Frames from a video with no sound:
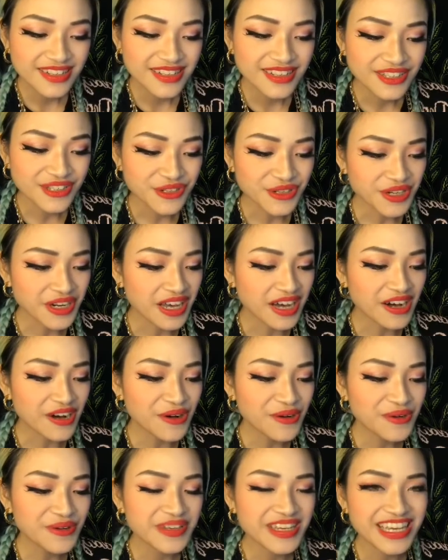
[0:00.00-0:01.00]
you're
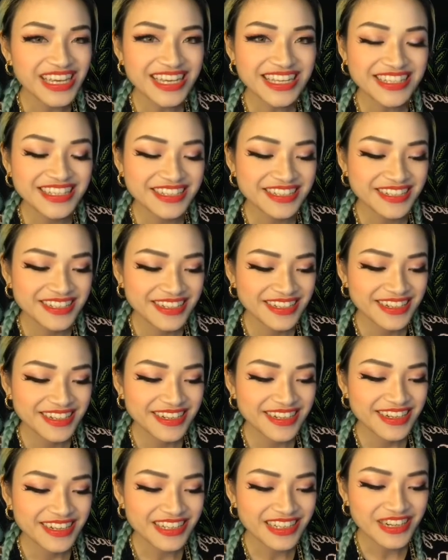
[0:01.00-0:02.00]
now in.
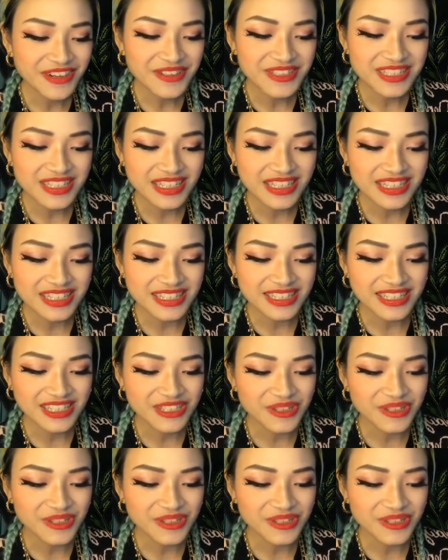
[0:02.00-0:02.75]
Now it says